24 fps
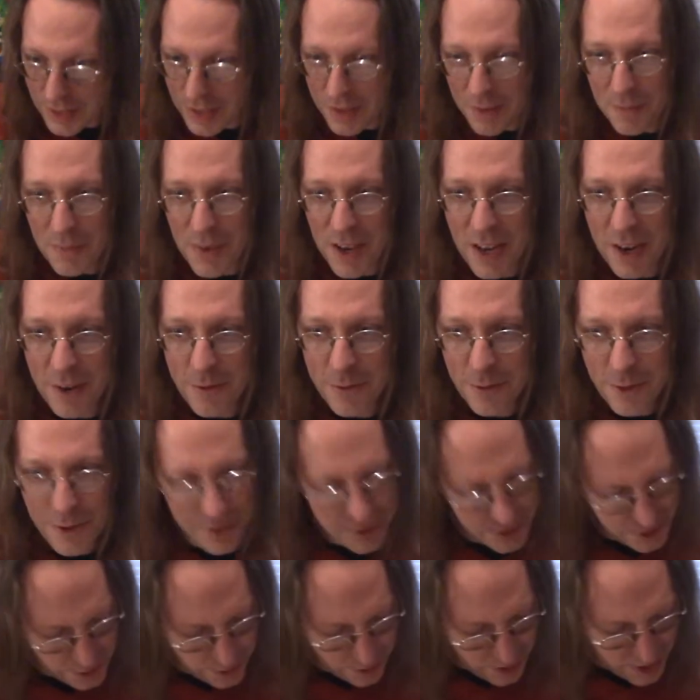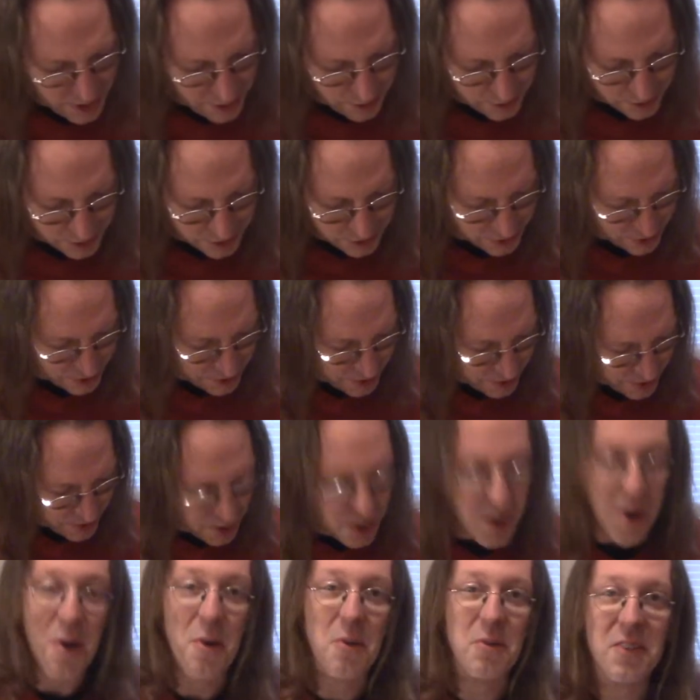Man on first, two outs.
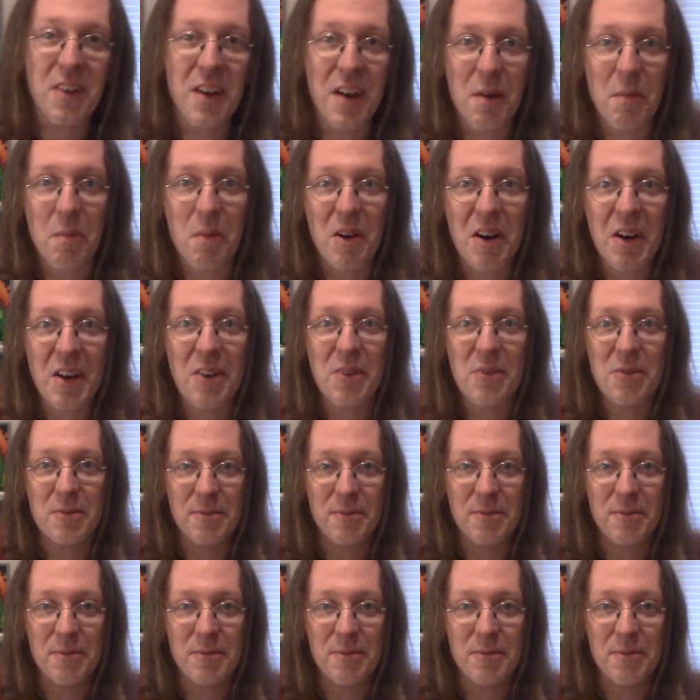Jose Abreu.